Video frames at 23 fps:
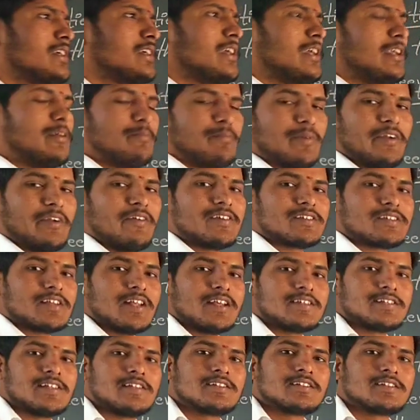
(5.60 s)
in previous
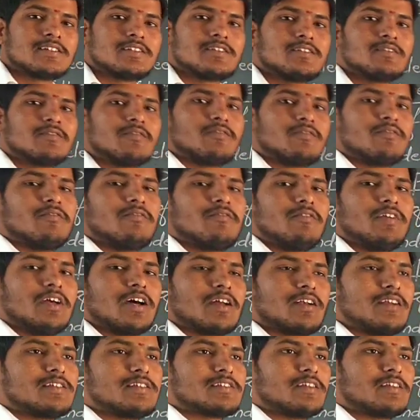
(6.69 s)
classes we
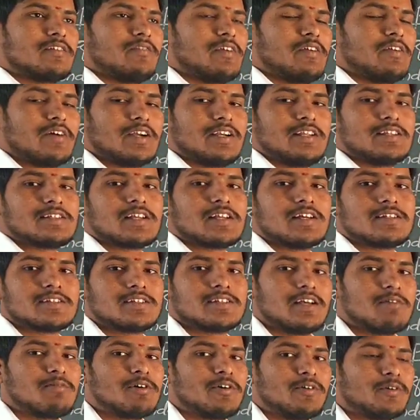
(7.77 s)
have discussed
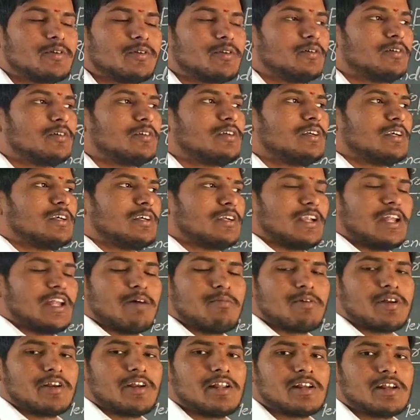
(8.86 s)
about
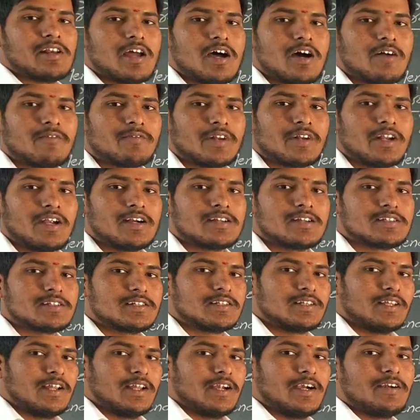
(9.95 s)
Dabarnir law of triads
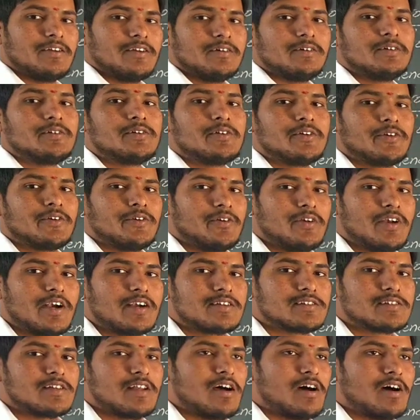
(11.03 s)
and
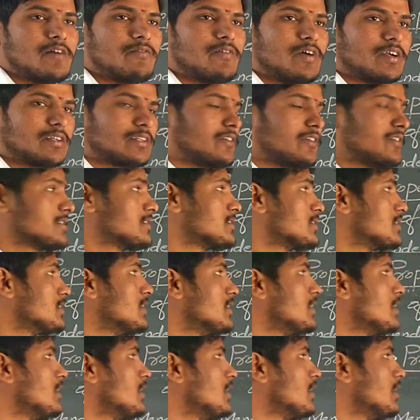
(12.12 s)
Newland's law of factors.
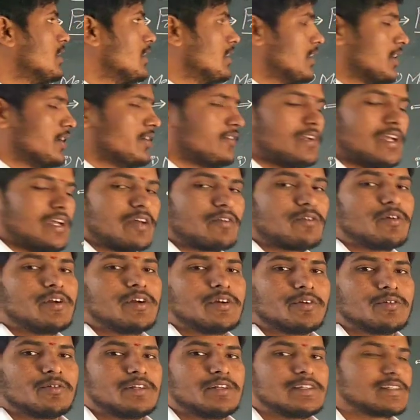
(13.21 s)
Now we are going
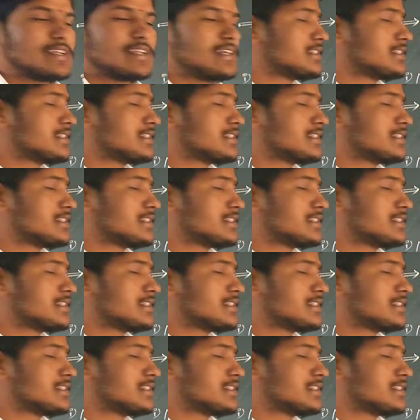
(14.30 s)
to discuss